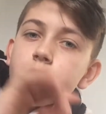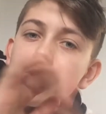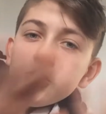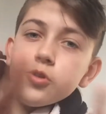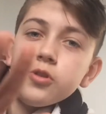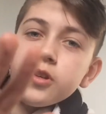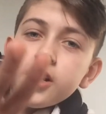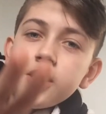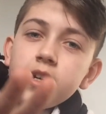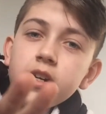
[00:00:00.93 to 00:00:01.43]

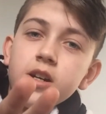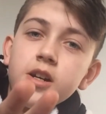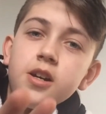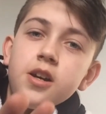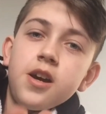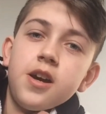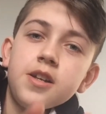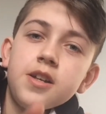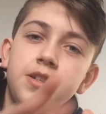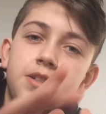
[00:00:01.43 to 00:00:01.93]
Yo
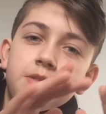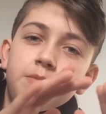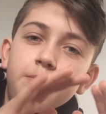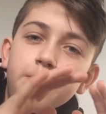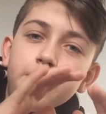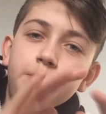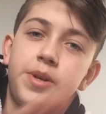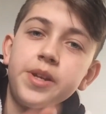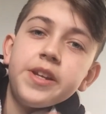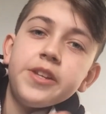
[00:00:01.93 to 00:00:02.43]
guys, it's
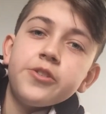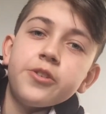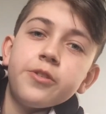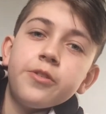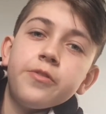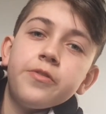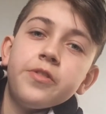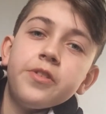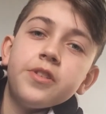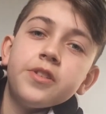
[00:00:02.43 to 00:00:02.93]
me
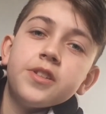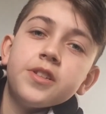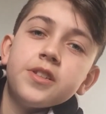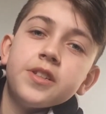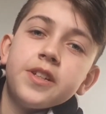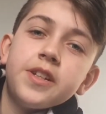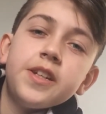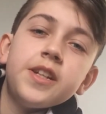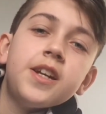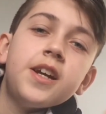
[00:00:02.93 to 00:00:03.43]
Jonathan
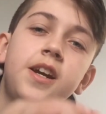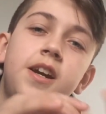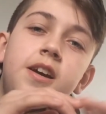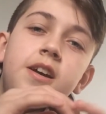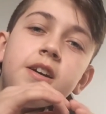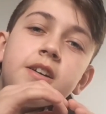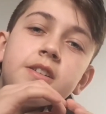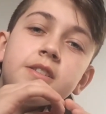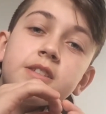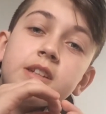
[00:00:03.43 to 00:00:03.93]
today
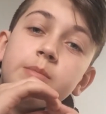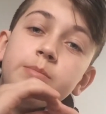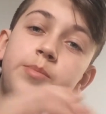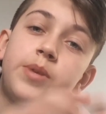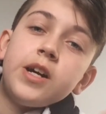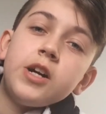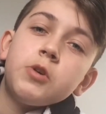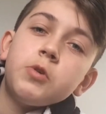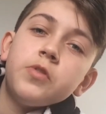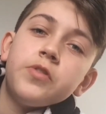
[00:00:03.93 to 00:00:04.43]
and I'm
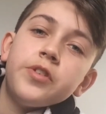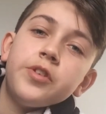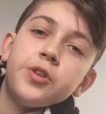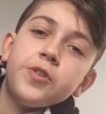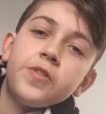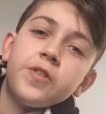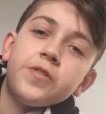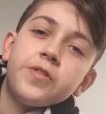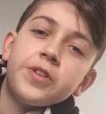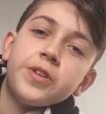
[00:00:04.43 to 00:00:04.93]
back with
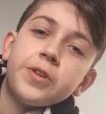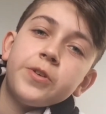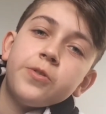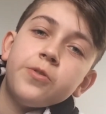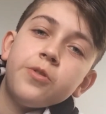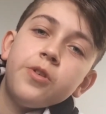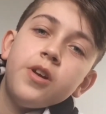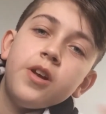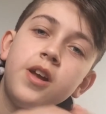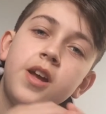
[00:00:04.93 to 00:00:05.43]
another
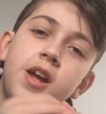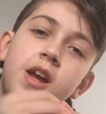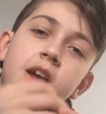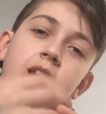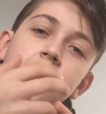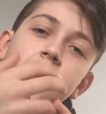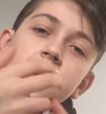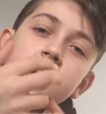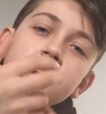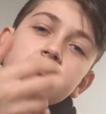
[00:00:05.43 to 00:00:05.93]
video.
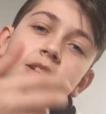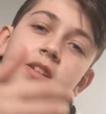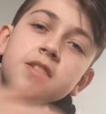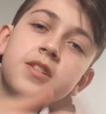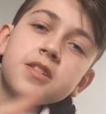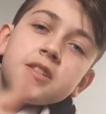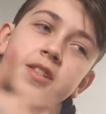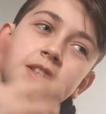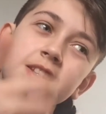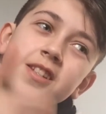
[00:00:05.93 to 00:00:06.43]
And
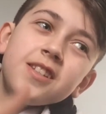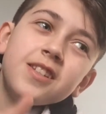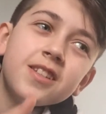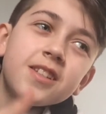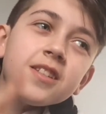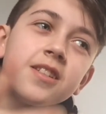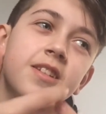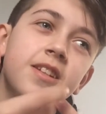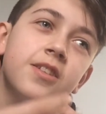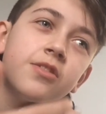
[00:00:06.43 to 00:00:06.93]

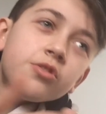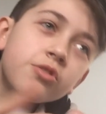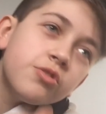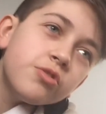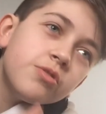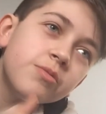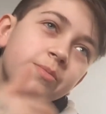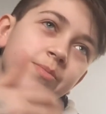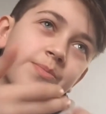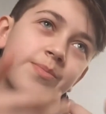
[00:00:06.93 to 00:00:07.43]
since
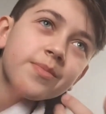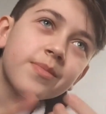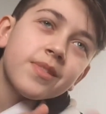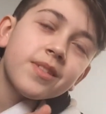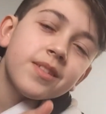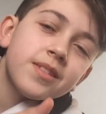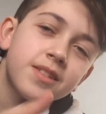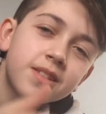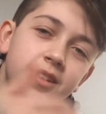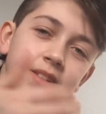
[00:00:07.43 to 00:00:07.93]

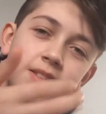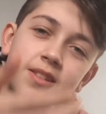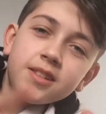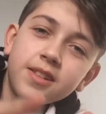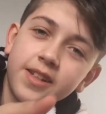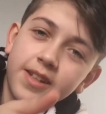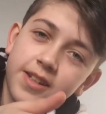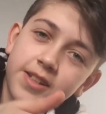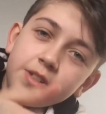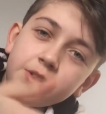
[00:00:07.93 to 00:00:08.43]

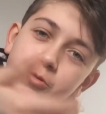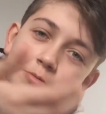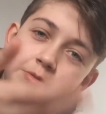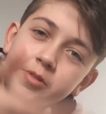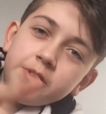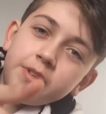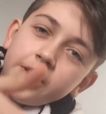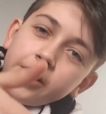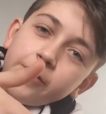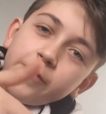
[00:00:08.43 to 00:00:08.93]
like
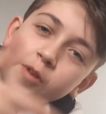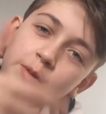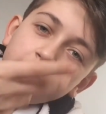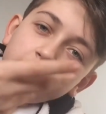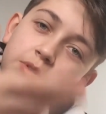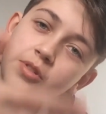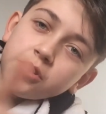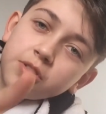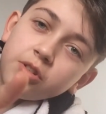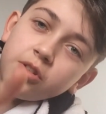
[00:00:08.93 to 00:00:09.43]
doing like
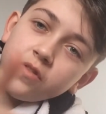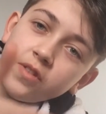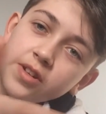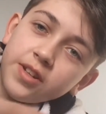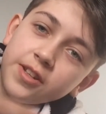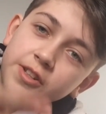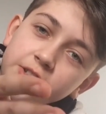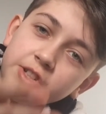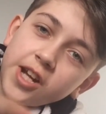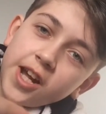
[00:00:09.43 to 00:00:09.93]
football stuff on
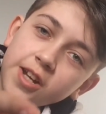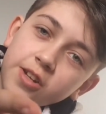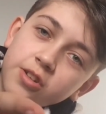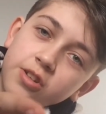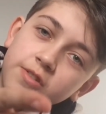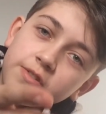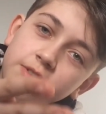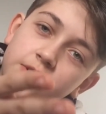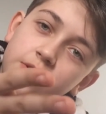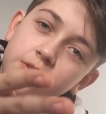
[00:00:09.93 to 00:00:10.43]
this
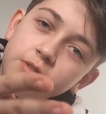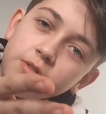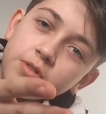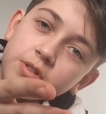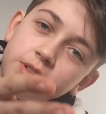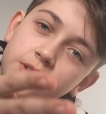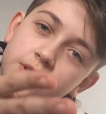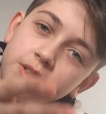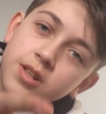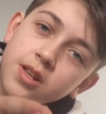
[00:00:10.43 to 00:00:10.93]
channel, of
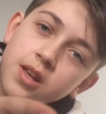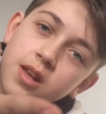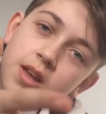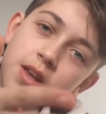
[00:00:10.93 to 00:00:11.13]
course,